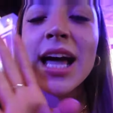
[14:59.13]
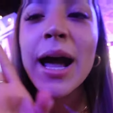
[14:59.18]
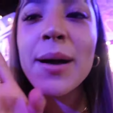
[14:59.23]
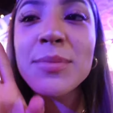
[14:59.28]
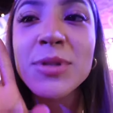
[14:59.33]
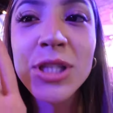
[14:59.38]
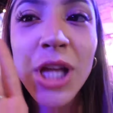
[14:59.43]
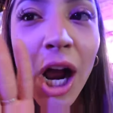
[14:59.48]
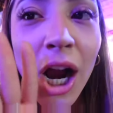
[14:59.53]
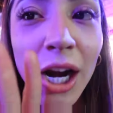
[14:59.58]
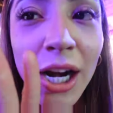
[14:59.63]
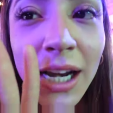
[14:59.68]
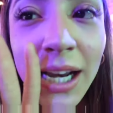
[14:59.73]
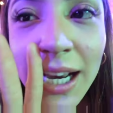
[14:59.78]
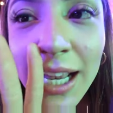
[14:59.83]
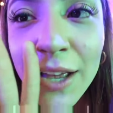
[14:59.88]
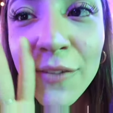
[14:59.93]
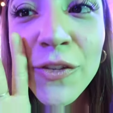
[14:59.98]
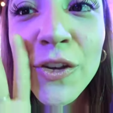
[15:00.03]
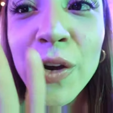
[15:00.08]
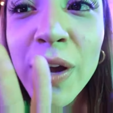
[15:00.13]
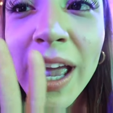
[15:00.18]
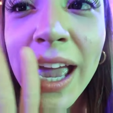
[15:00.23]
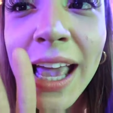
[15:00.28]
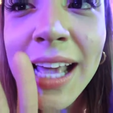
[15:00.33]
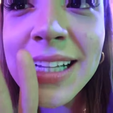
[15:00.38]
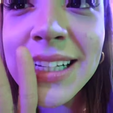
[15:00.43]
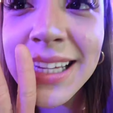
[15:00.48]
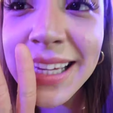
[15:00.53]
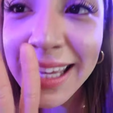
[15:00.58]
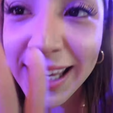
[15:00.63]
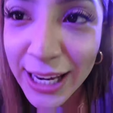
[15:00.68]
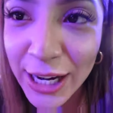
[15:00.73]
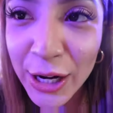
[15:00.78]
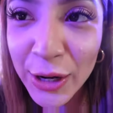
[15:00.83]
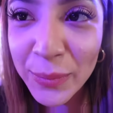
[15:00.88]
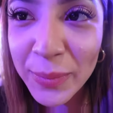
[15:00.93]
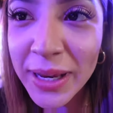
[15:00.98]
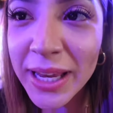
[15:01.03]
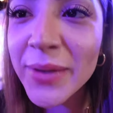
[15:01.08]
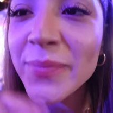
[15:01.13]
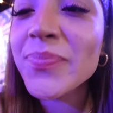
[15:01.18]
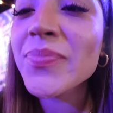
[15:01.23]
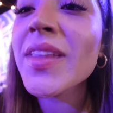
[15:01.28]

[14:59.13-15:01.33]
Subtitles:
I'm sorry if you can't hear me,